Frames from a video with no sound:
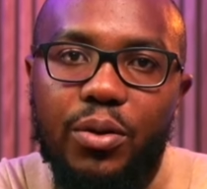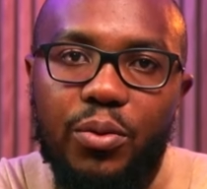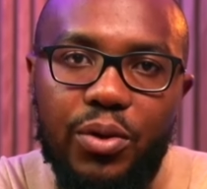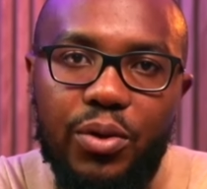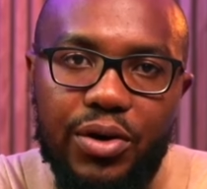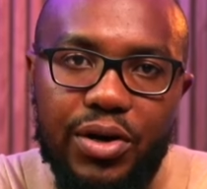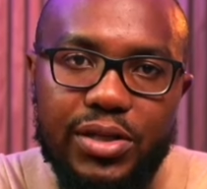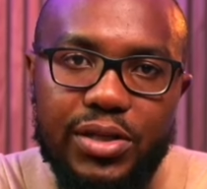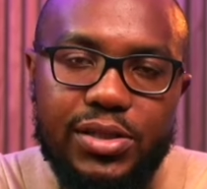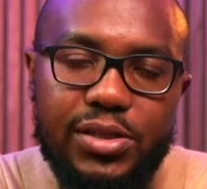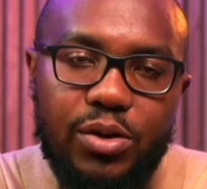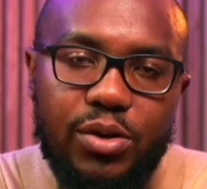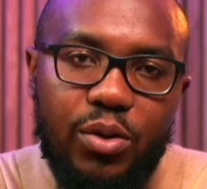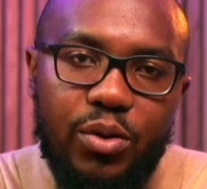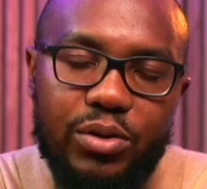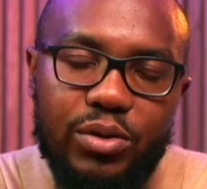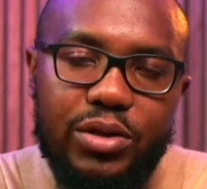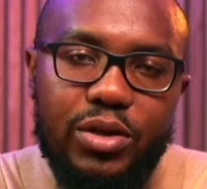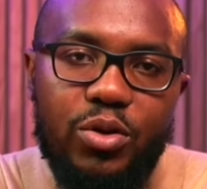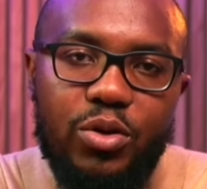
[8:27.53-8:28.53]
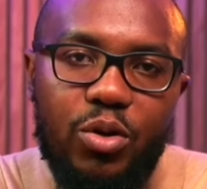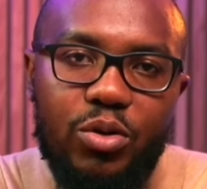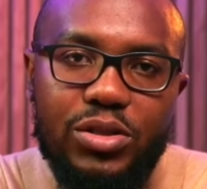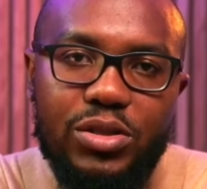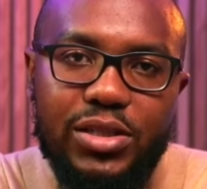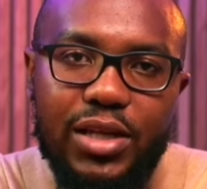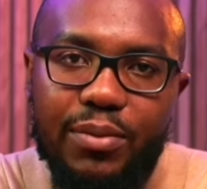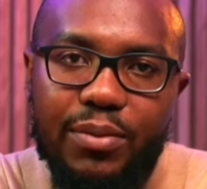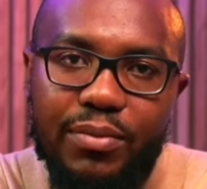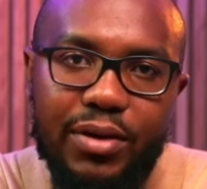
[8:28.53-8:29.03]
Whereas on the long
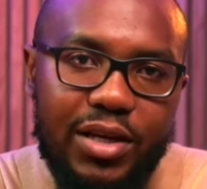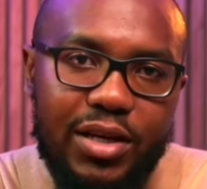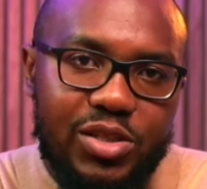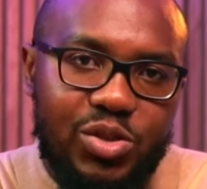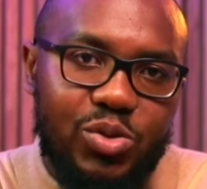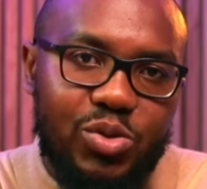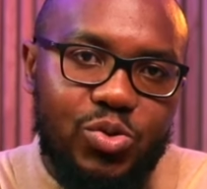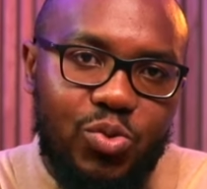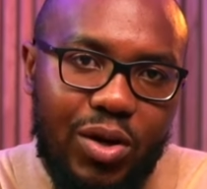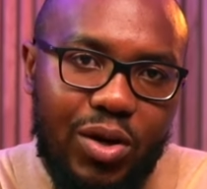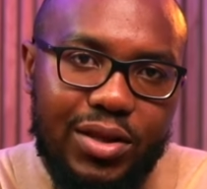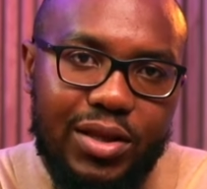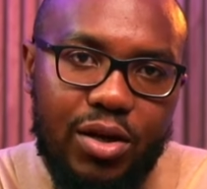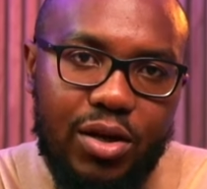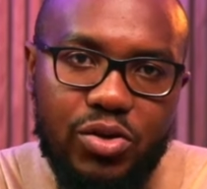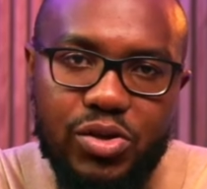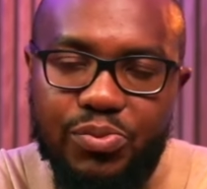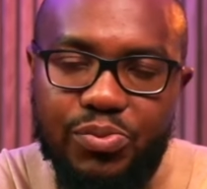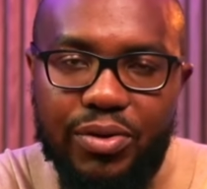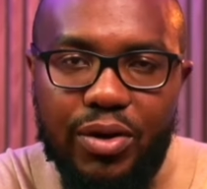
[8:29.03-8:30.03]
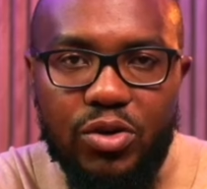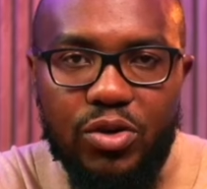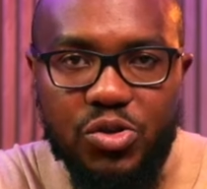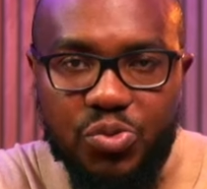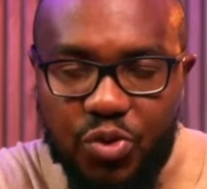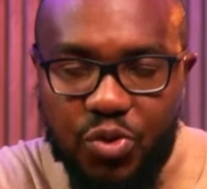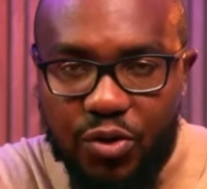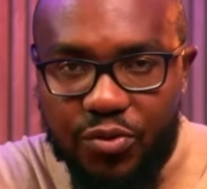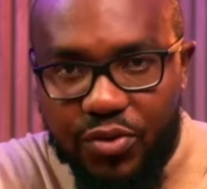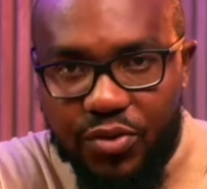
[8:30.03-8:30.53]
term, it was
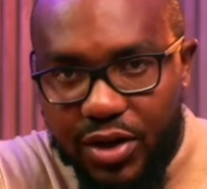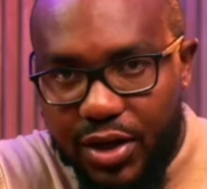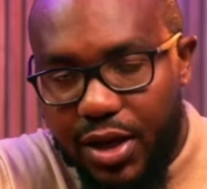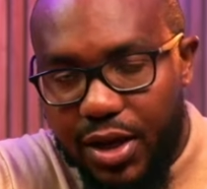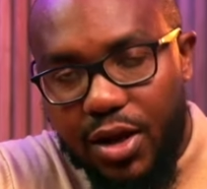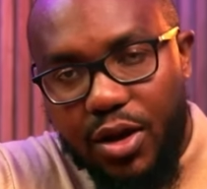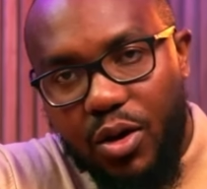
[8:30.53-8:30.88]
£1,000 profit.